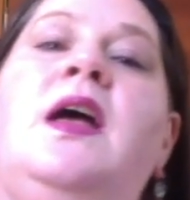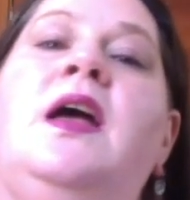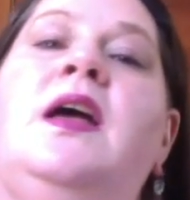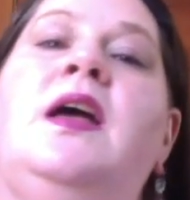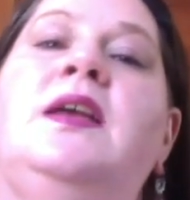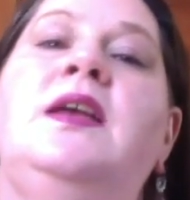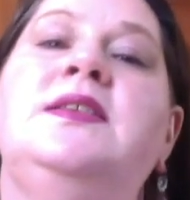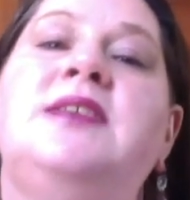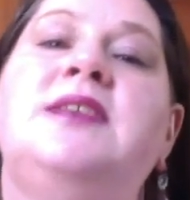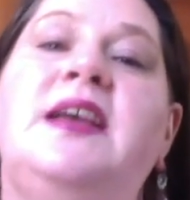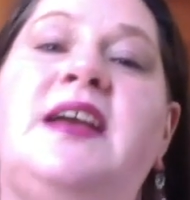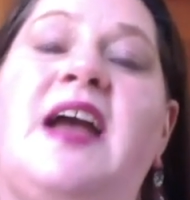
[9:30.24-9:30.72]

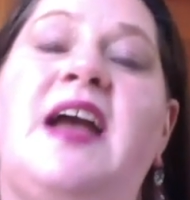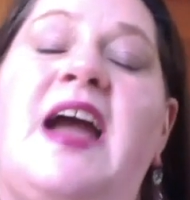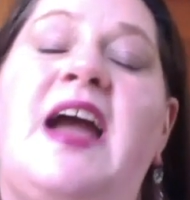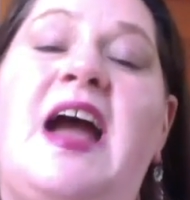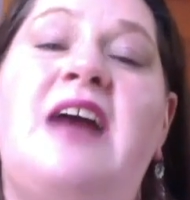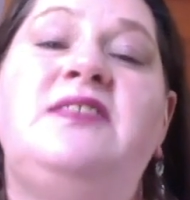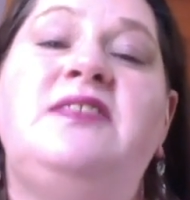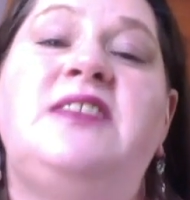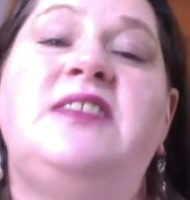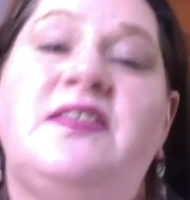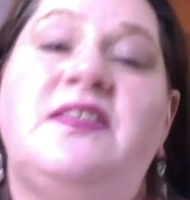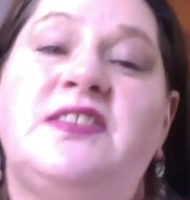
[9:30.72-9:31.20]
It's like I
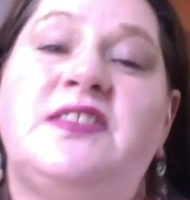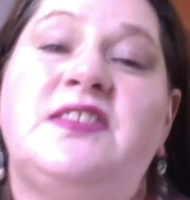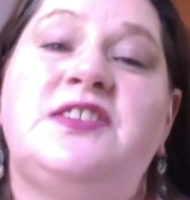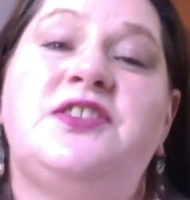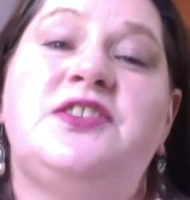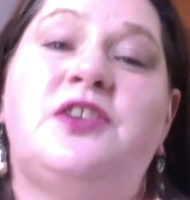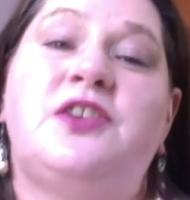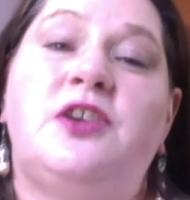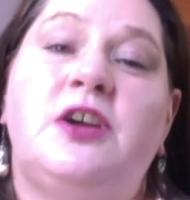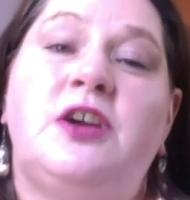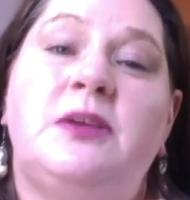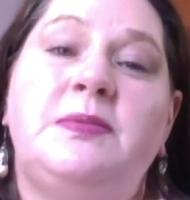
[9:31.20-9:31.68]
have to have the
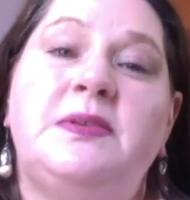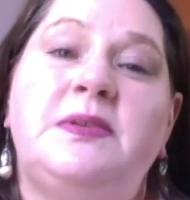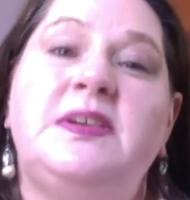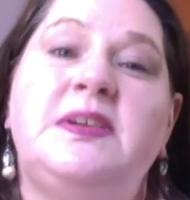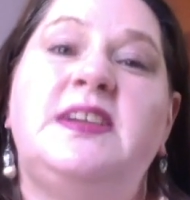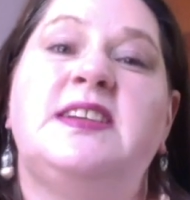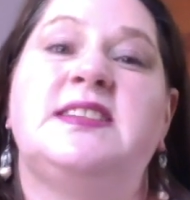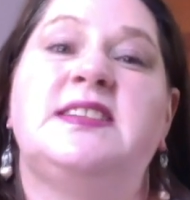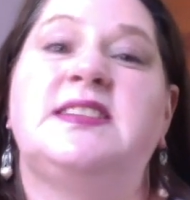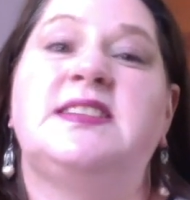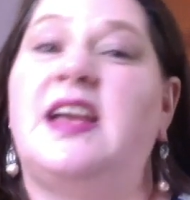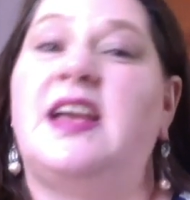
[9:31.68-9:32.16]
door open
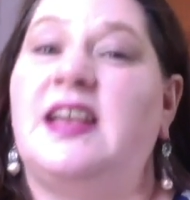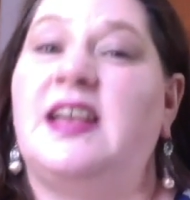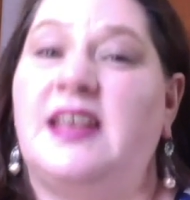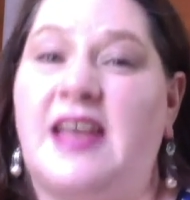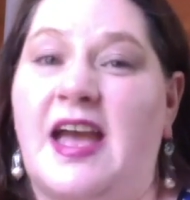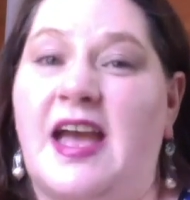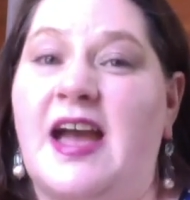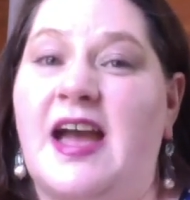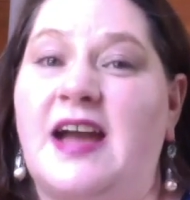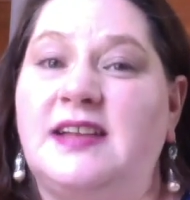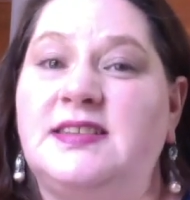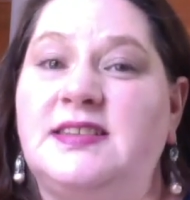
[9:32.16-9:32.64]
because
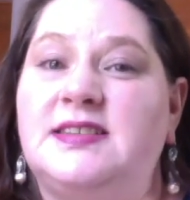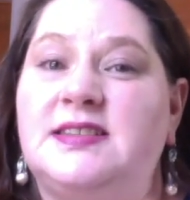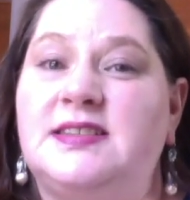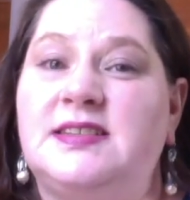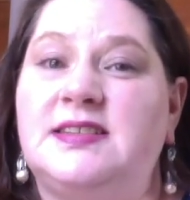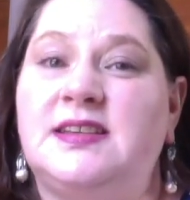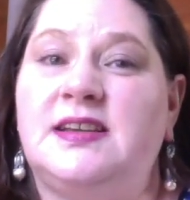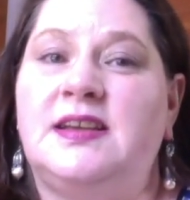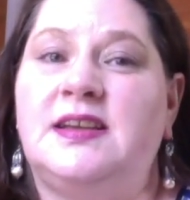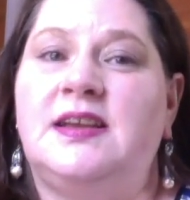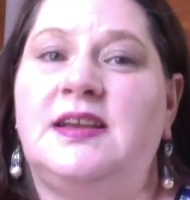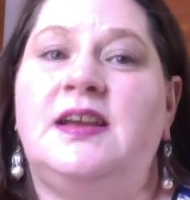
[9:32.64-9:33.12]
cats,
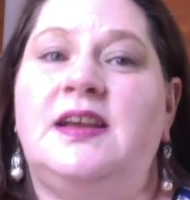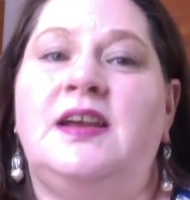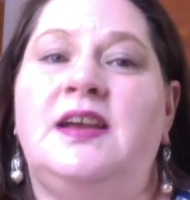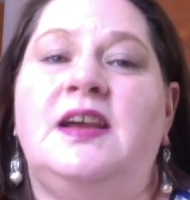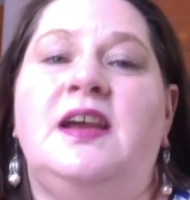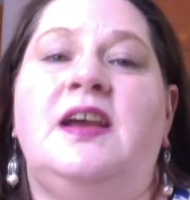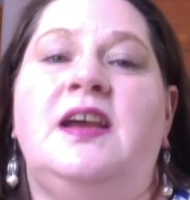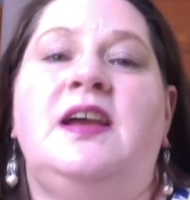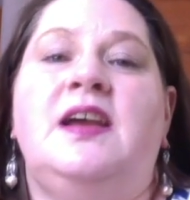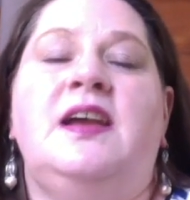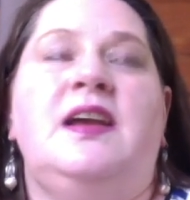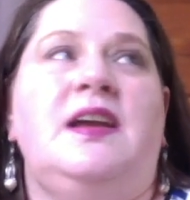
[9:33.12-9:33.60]

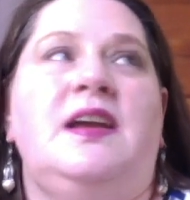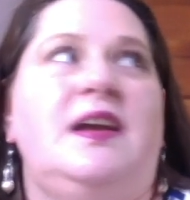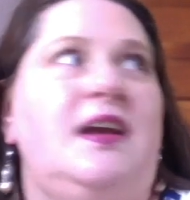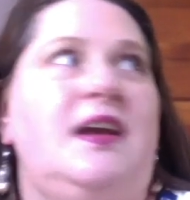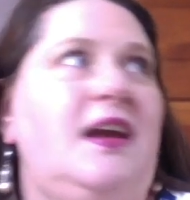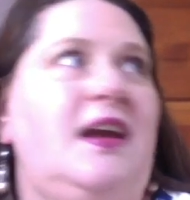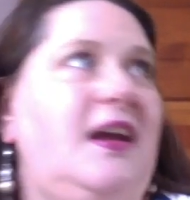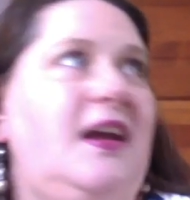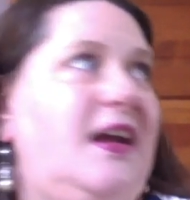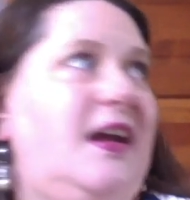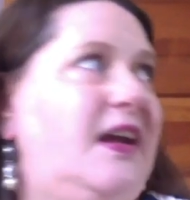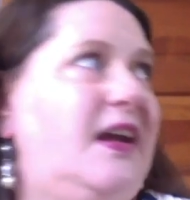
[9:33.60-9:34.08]

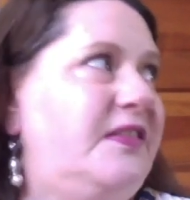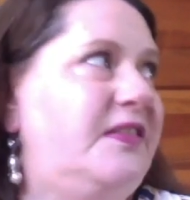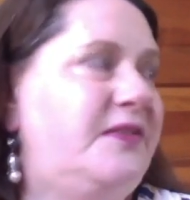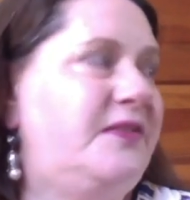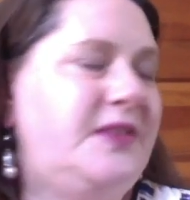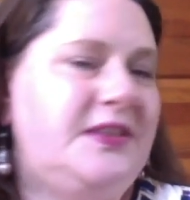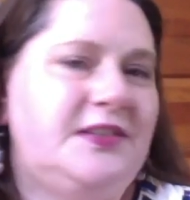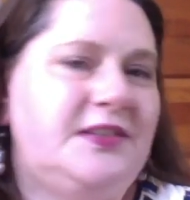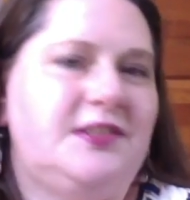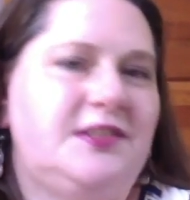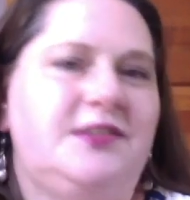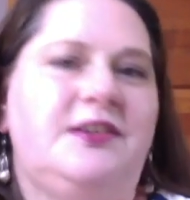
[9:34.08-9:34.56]
and the
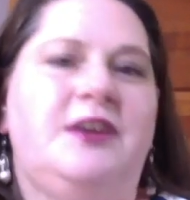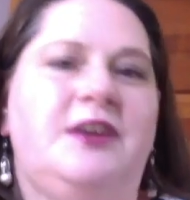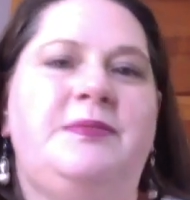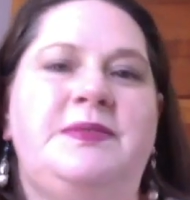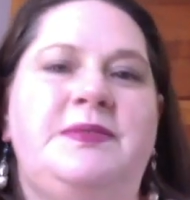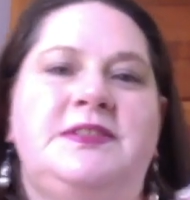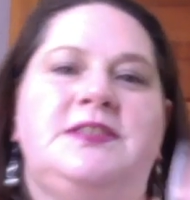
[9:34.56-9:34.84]
windows are open,